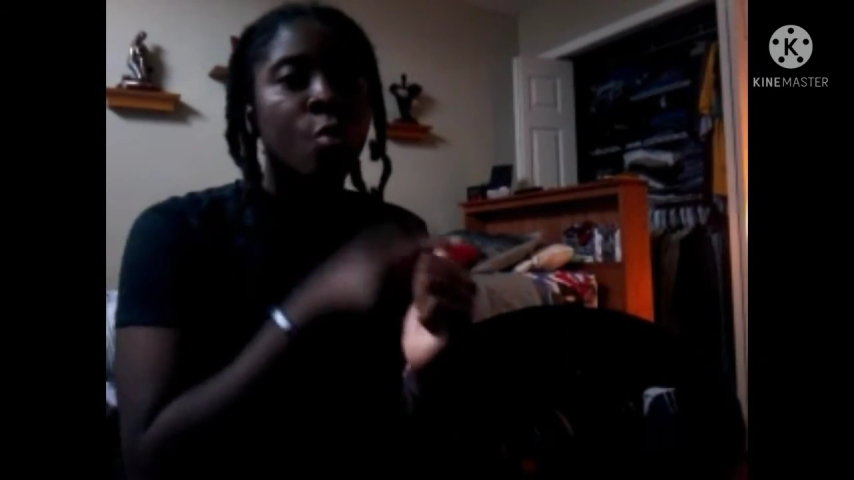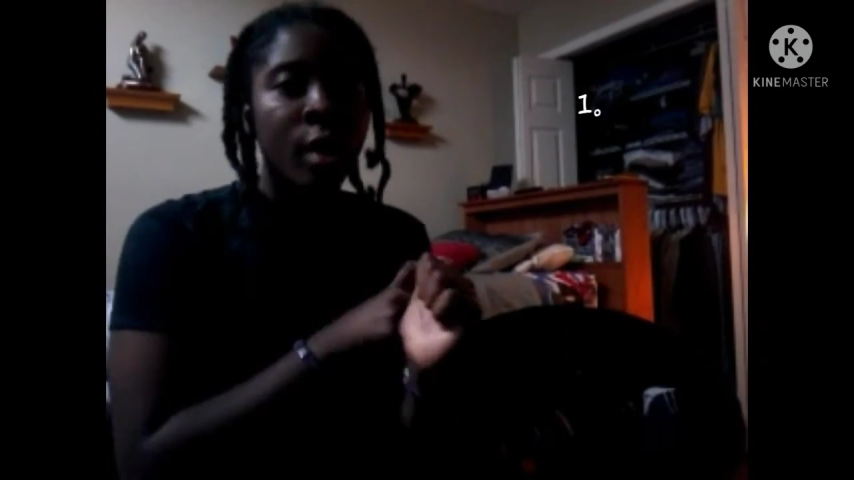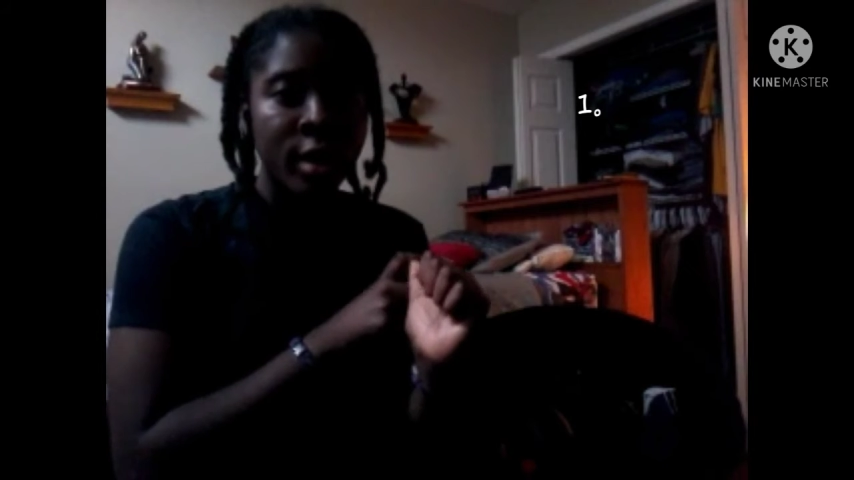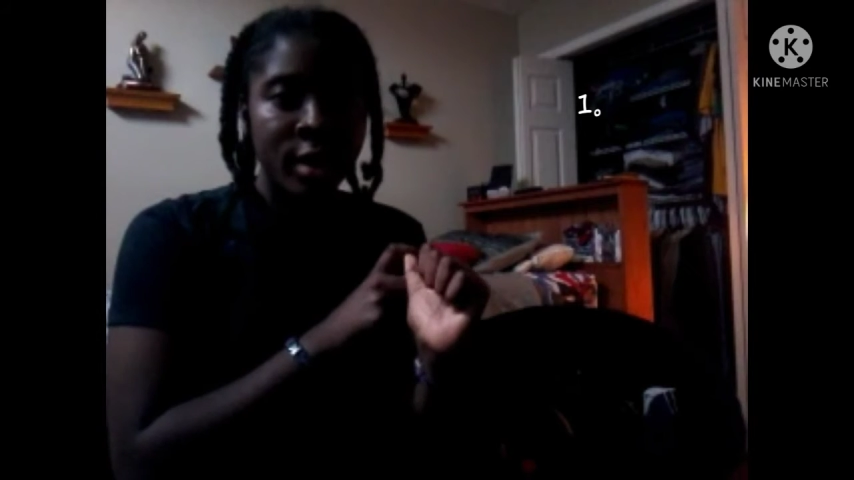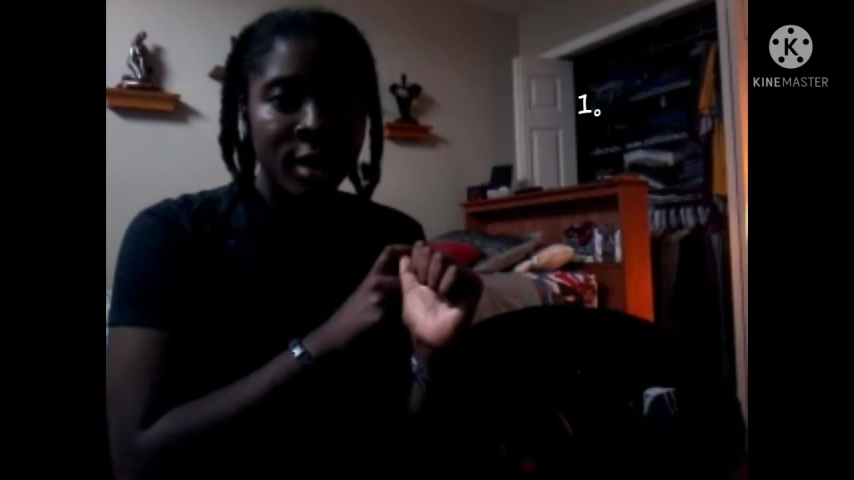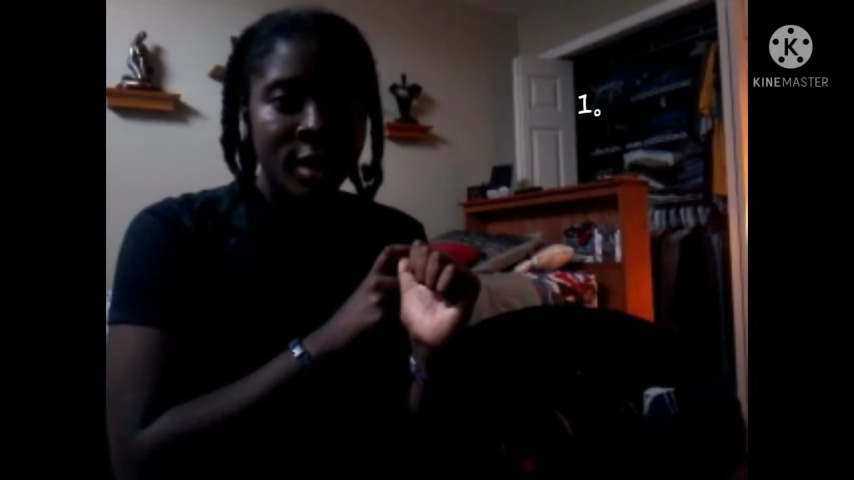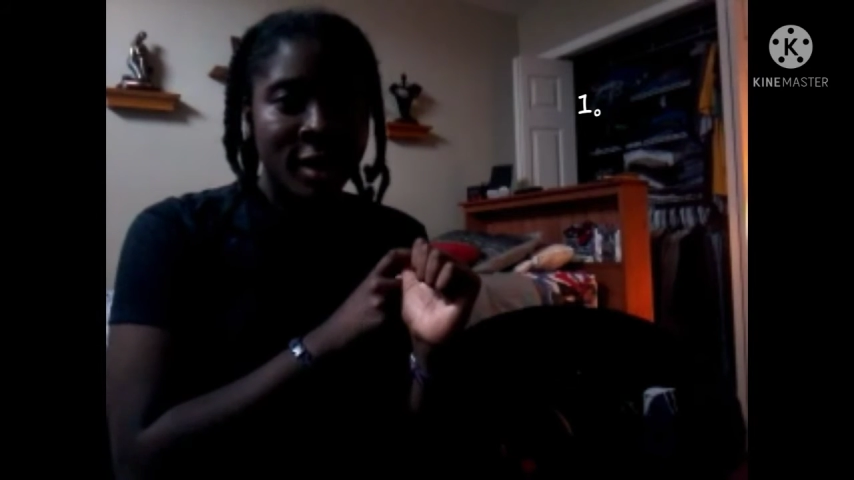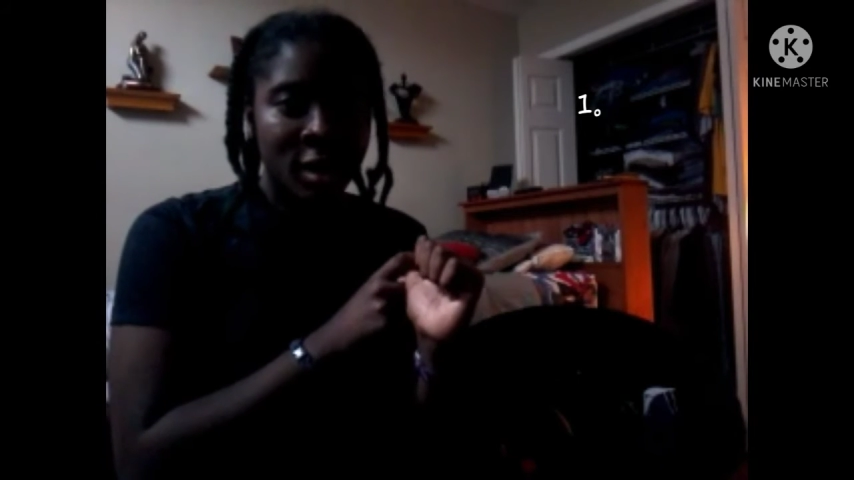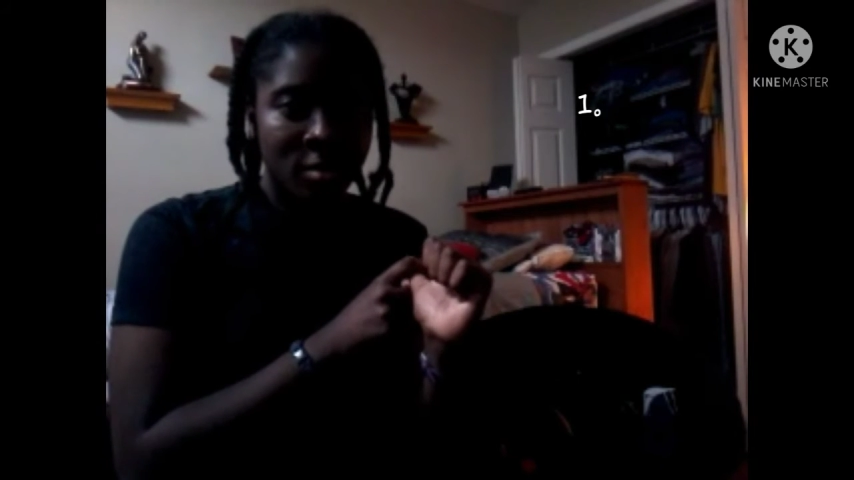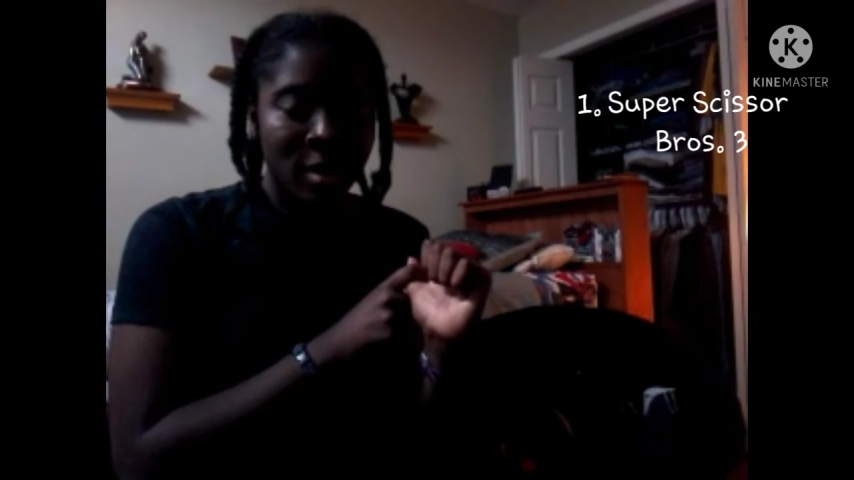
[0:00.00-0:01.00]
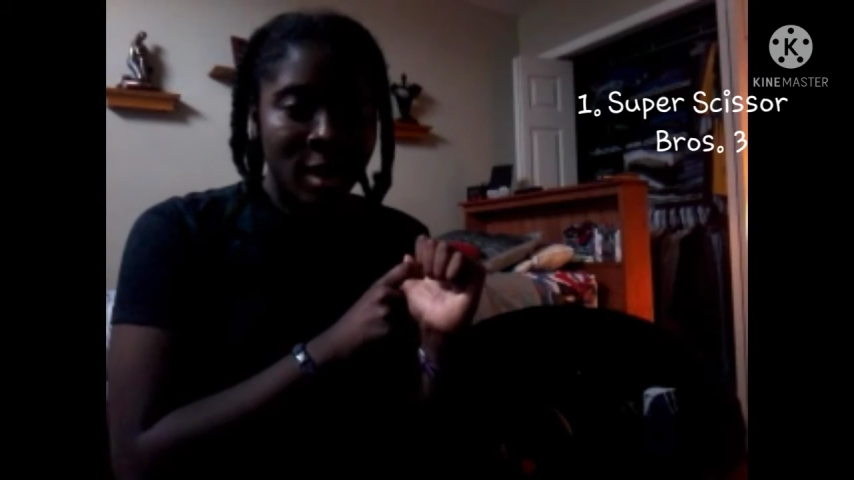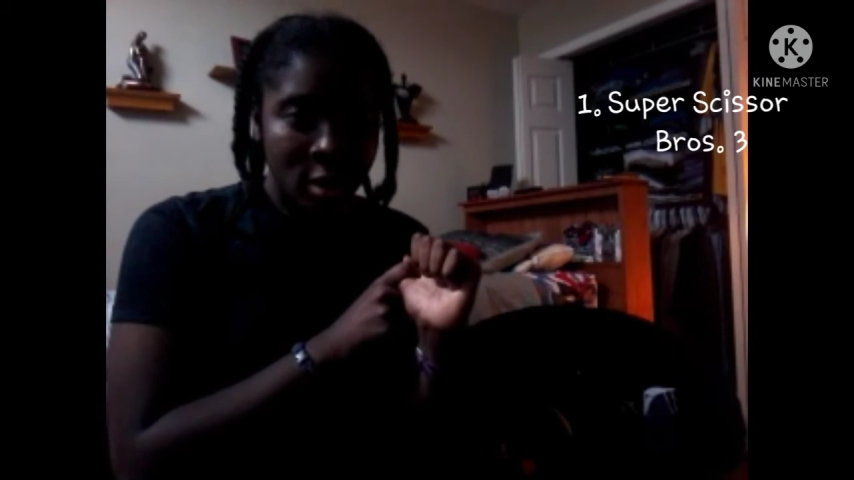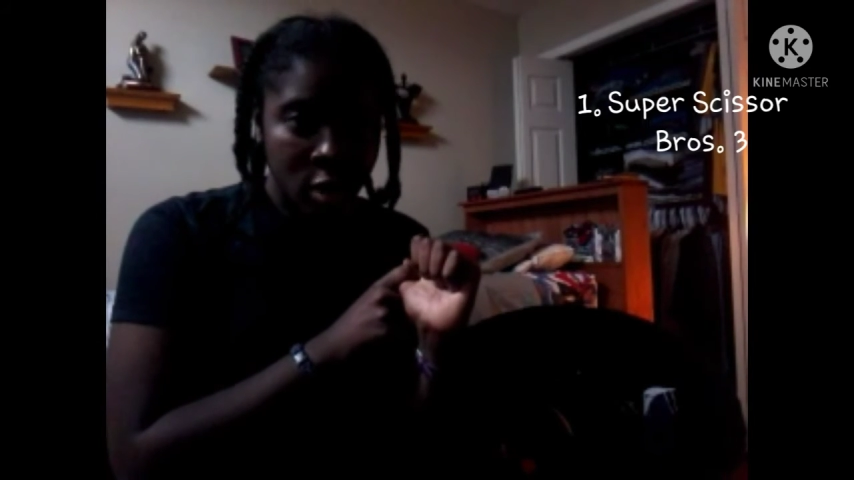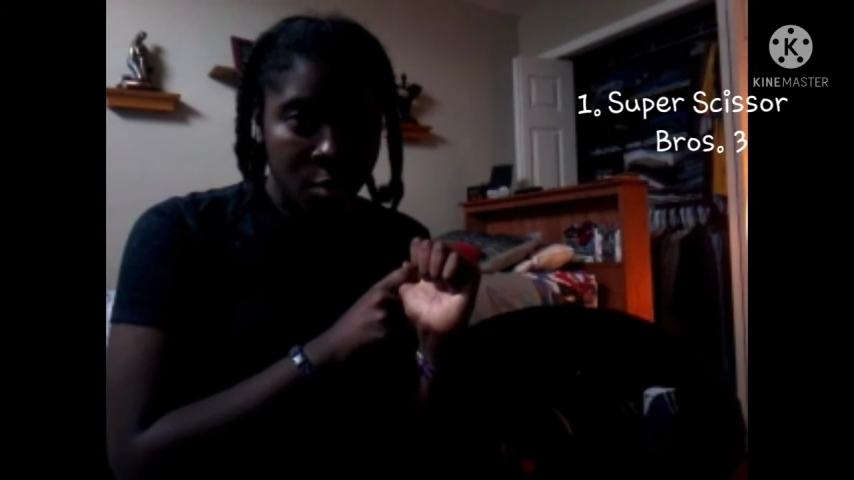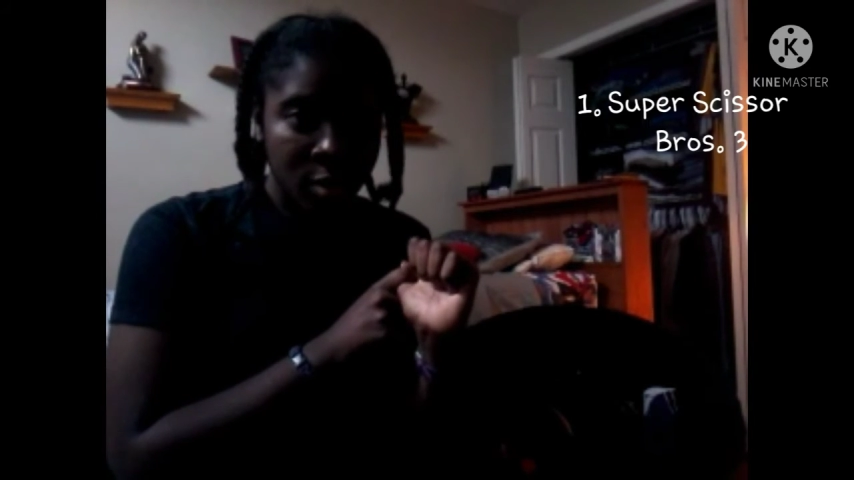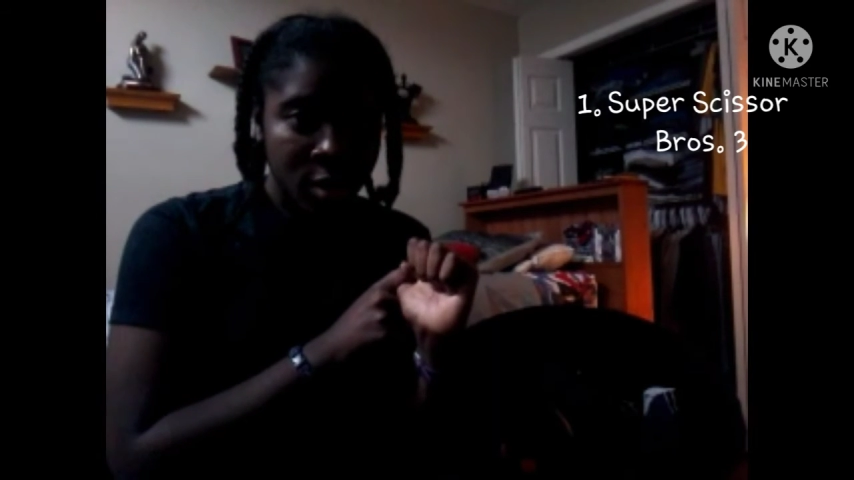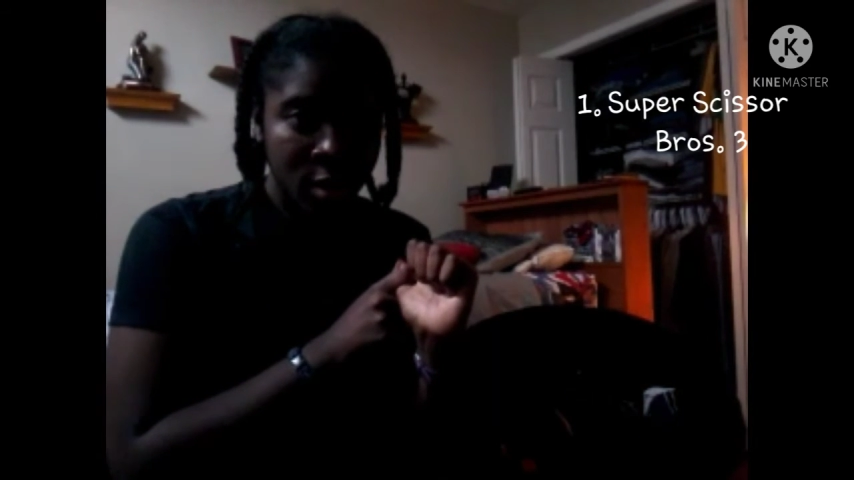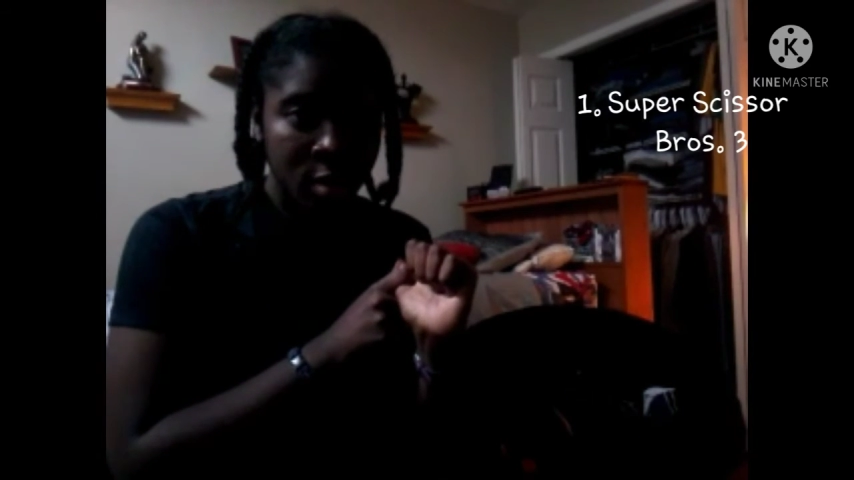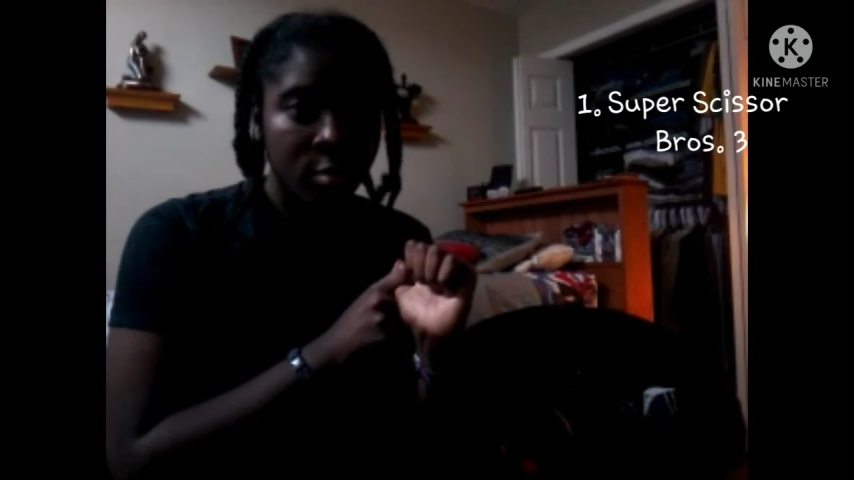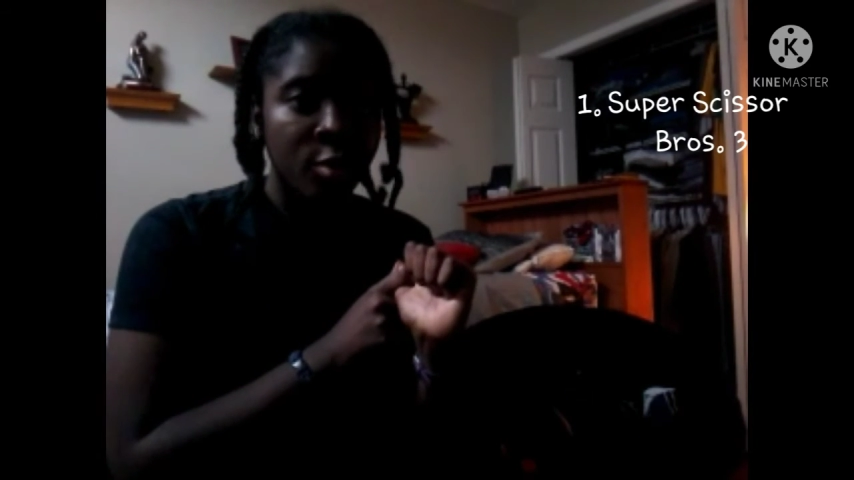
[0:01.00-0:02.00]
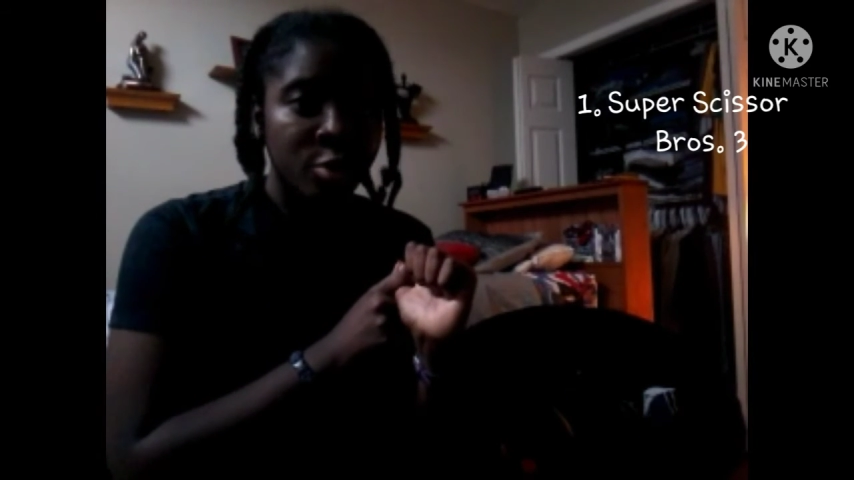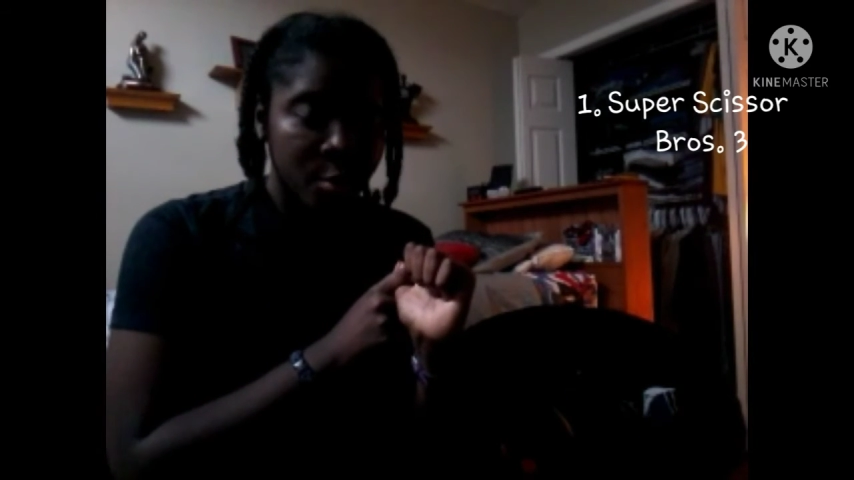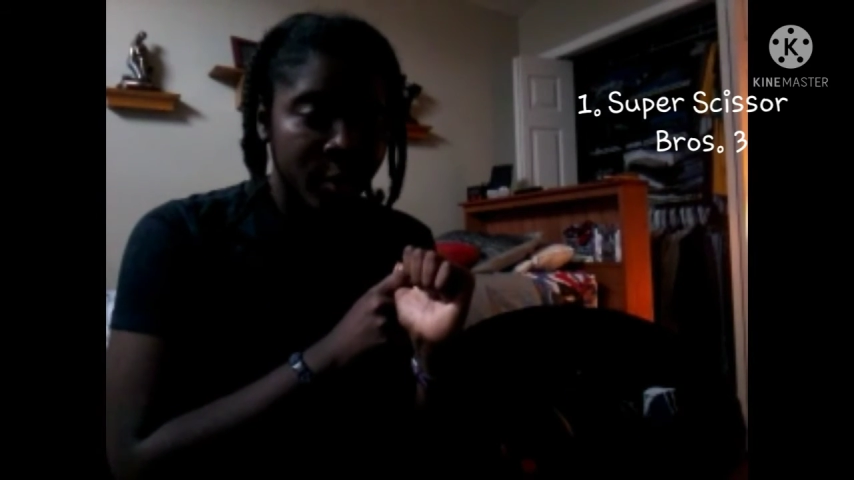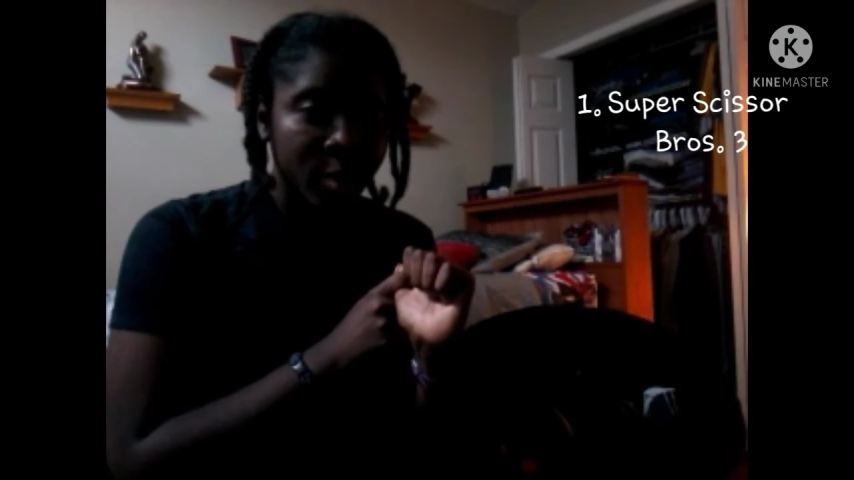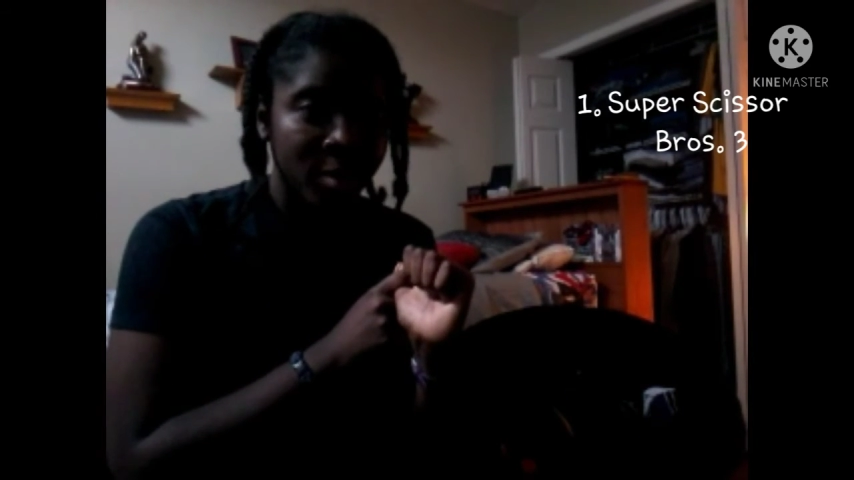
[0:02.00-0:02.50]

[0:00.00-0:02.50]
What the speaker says: one is make a Super Scissor Bros 3,